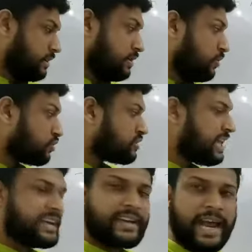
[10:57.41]
looks
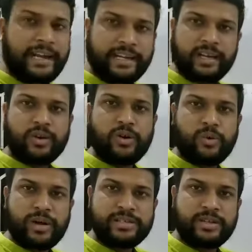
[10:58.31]
like
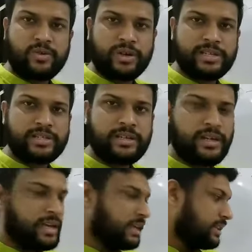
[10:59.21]
anti-clockwise in rotation,
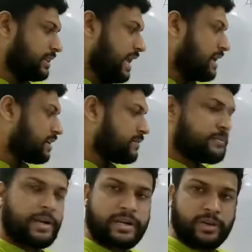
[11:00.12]
that
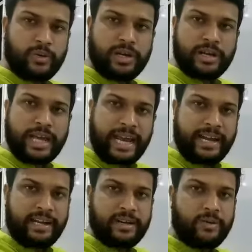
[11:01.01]
particular
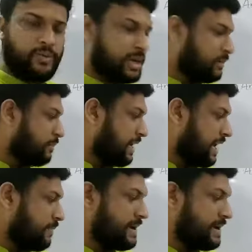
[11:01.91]
N will behave